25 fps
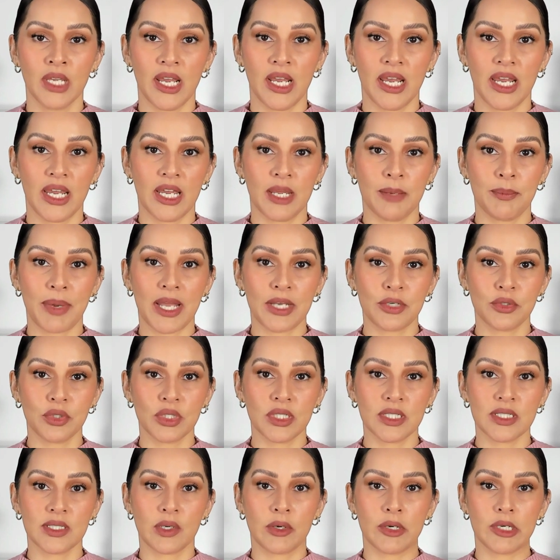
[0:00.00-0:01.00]
And
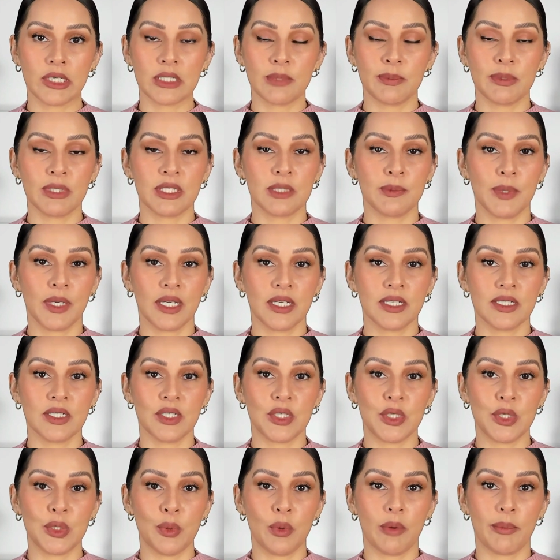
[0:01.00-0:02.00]
Patrick is going to be speaking
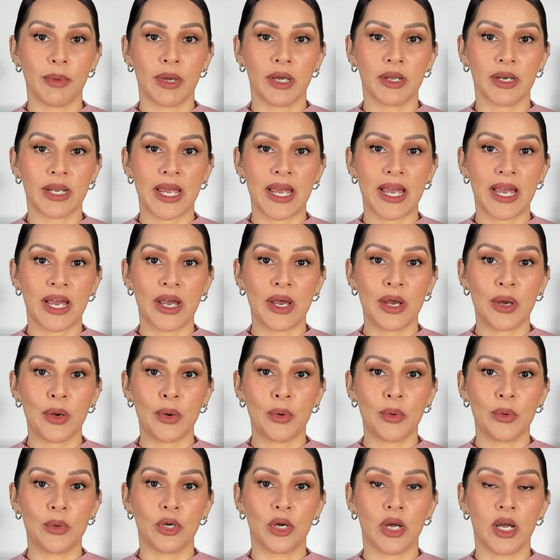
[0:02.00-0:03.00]
to you about
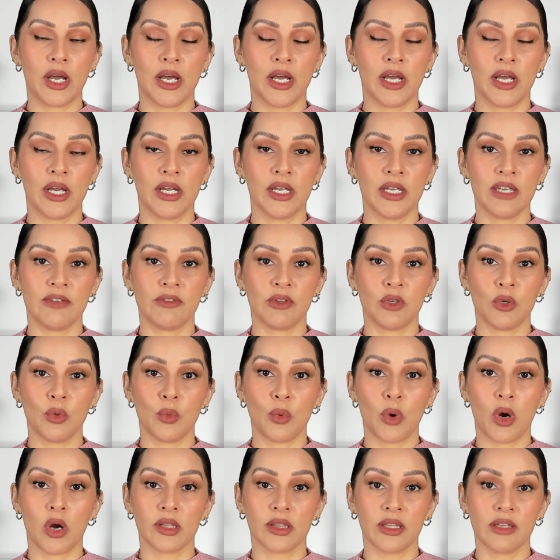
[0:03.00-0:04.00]
how, if
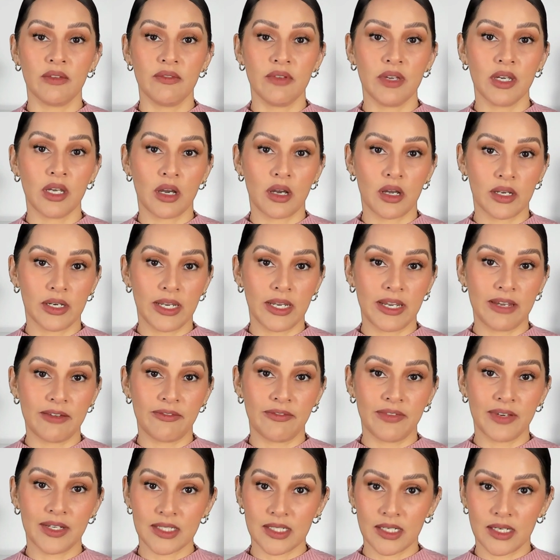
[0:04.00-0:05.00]
you are living on a
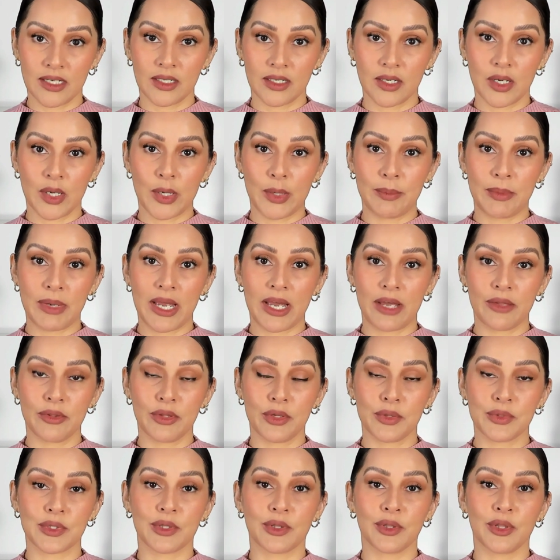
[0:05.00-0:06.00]
fixed income, how
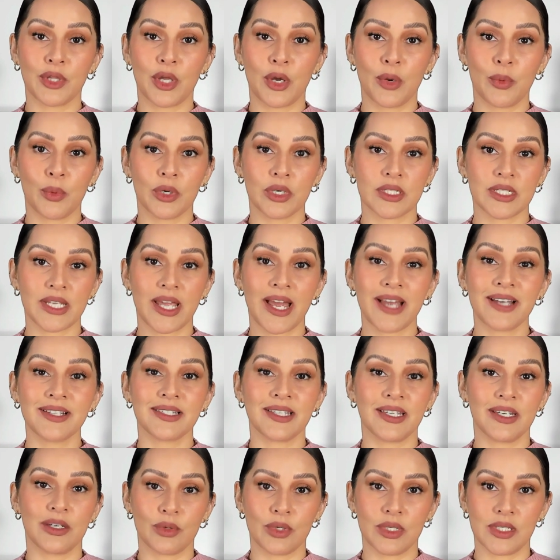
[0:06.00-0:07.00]
those lower tax
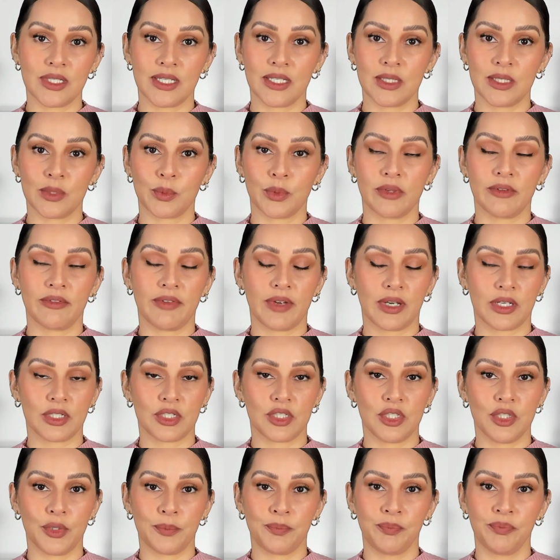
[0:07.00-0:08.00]
increases will
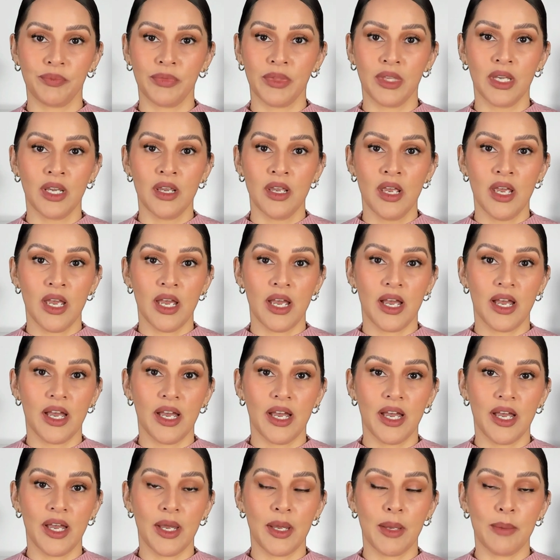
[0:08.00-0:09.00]
affect you.
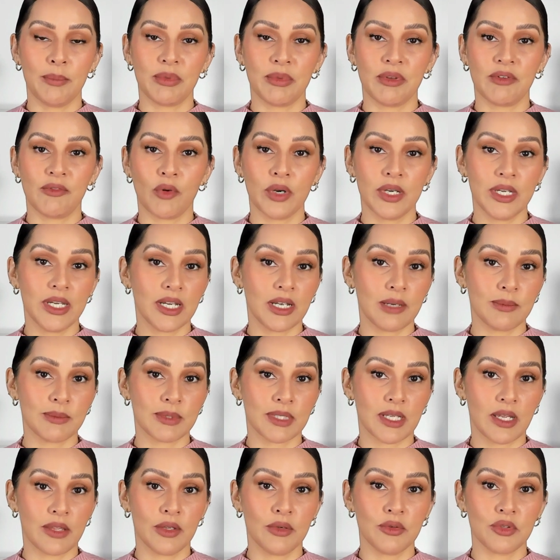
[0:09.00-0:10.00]
Before he
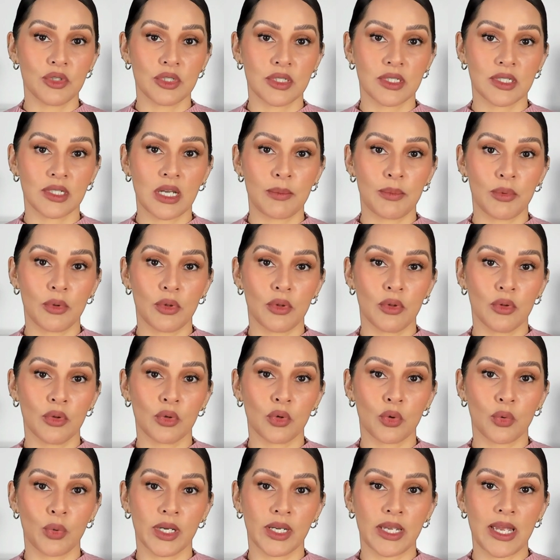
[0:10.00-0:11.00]
comes on, though, just a
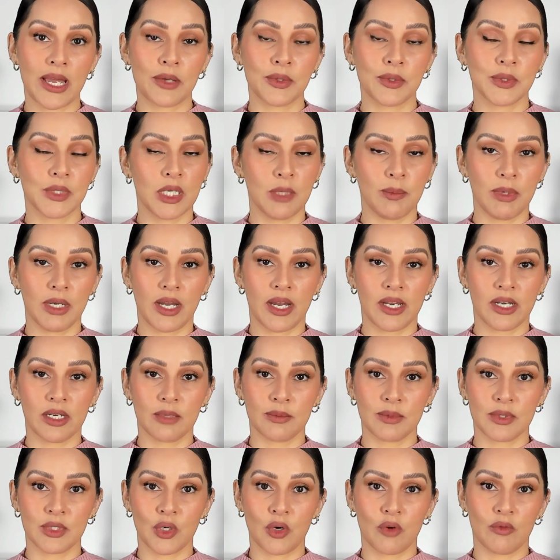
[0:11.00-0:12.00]
couple quick housekeeping
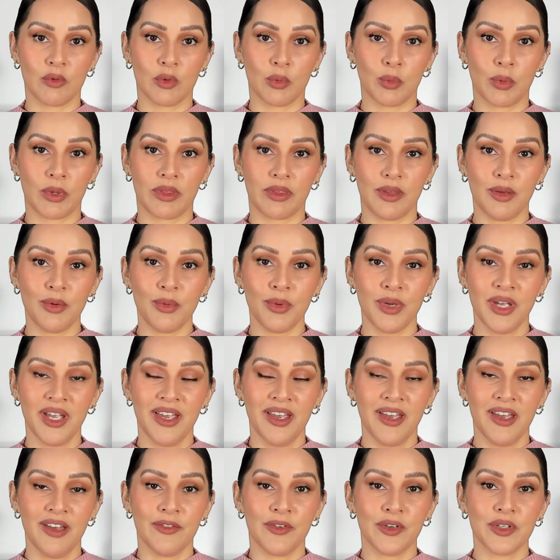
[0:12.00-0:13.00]
items to go over with you.
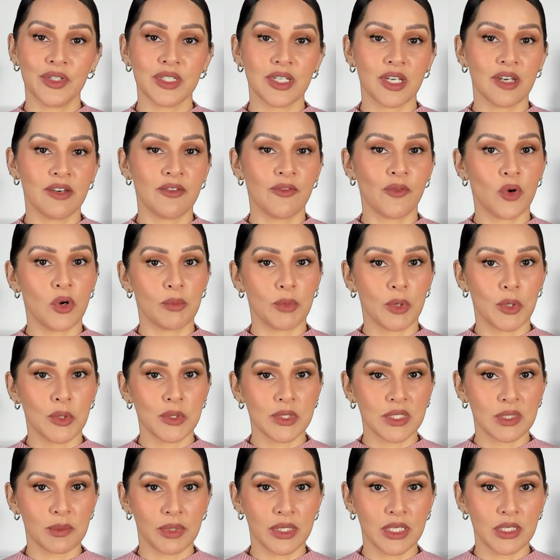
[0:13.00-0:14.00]
First and
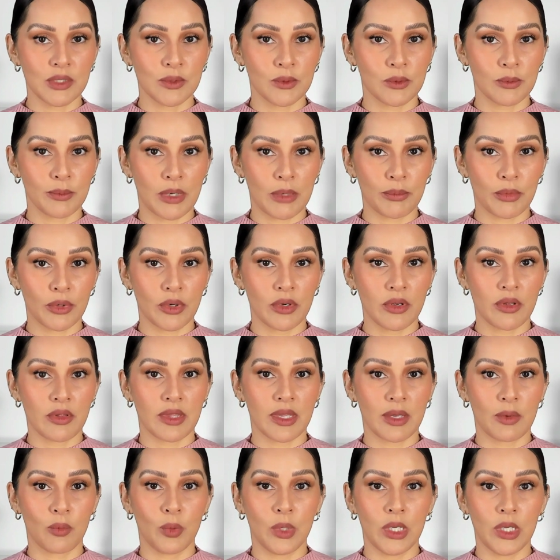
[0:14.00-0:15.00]
foremost, please remember
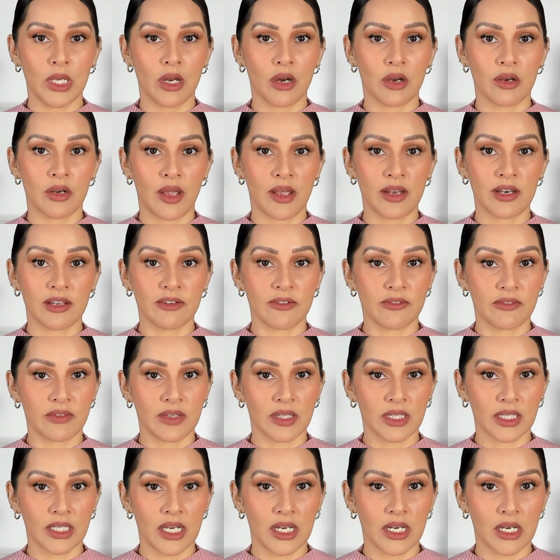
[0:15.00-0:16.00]
that we are not
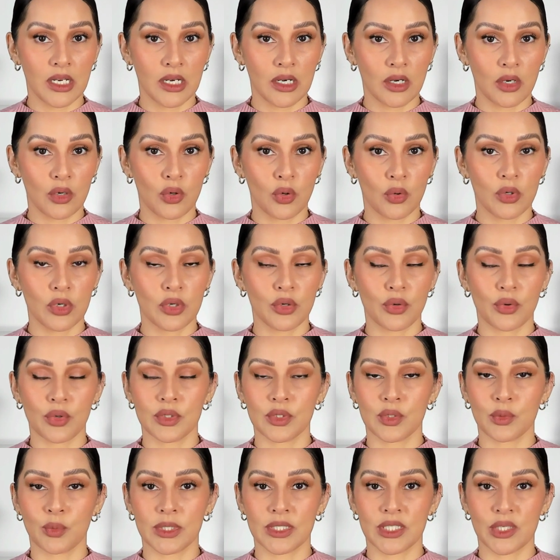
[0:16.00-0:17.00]
affiliated nor
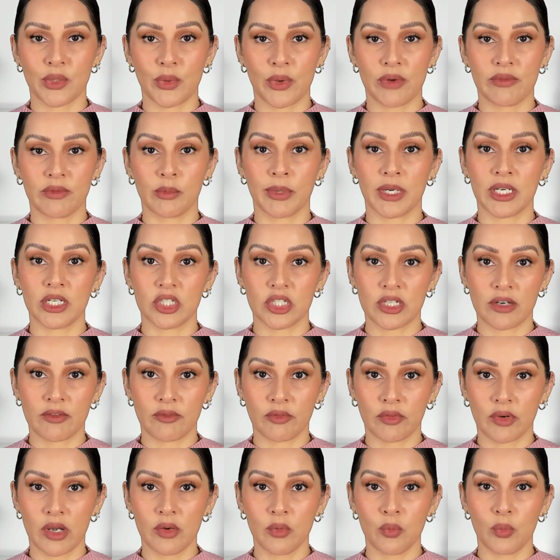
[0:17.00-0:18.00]
endorsed whatsoever by
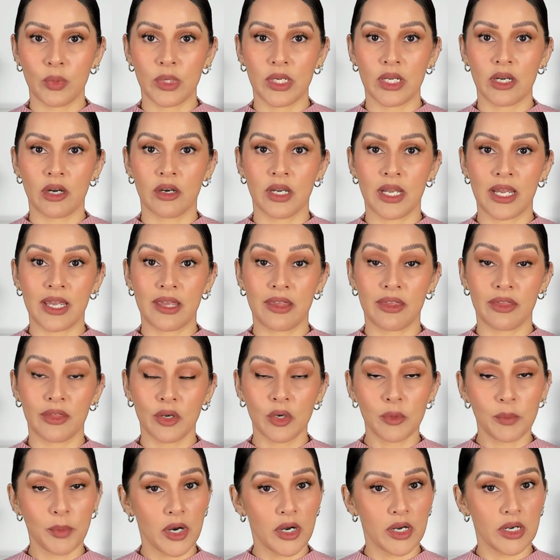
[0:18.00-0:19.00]
Chevron. We are a
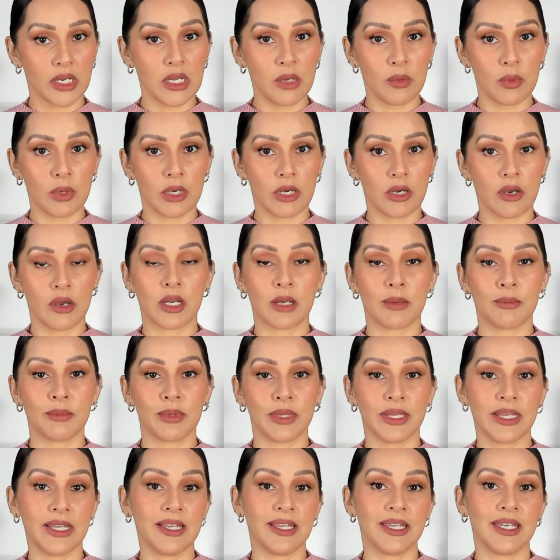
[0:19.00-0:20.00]
third party. We are a
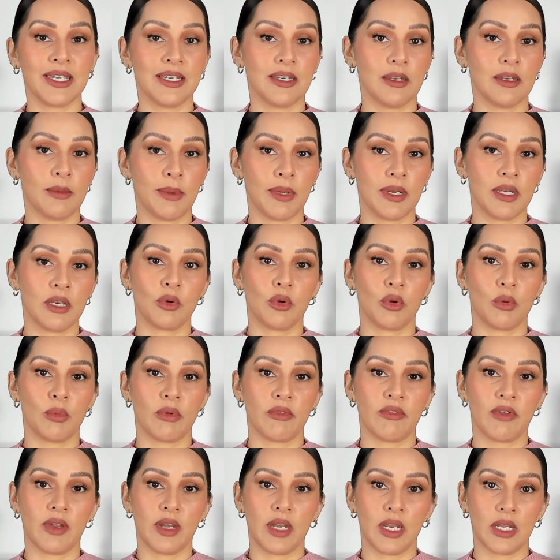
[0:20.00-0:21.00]
completely independent group
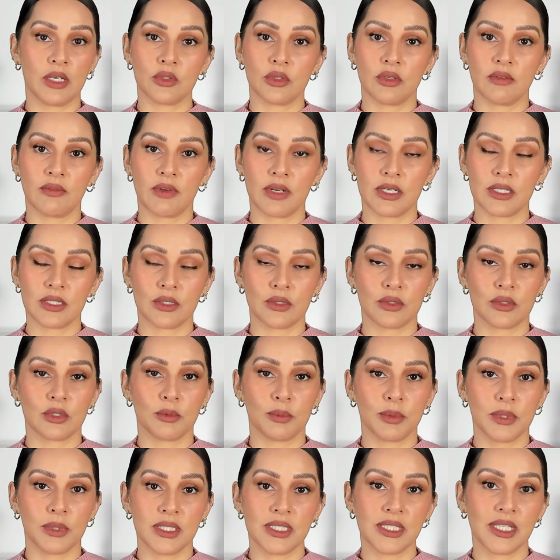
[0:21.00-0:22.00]
of financial advisors,
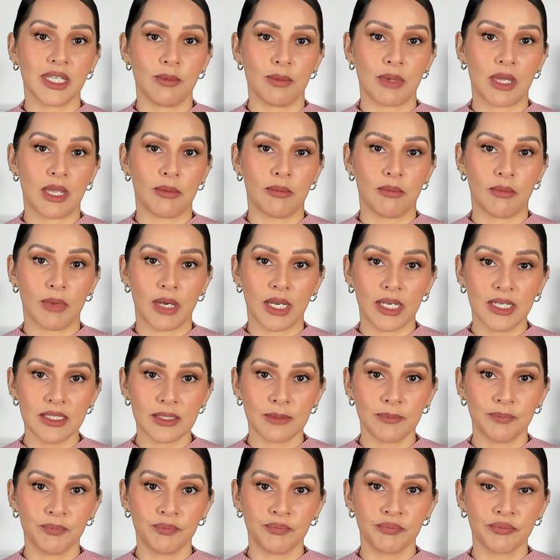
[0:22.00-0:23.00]
so please keep that in
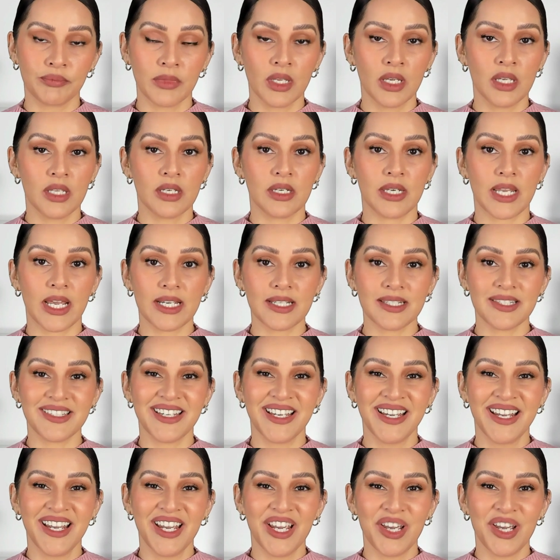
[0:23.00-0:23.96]
mind. Next,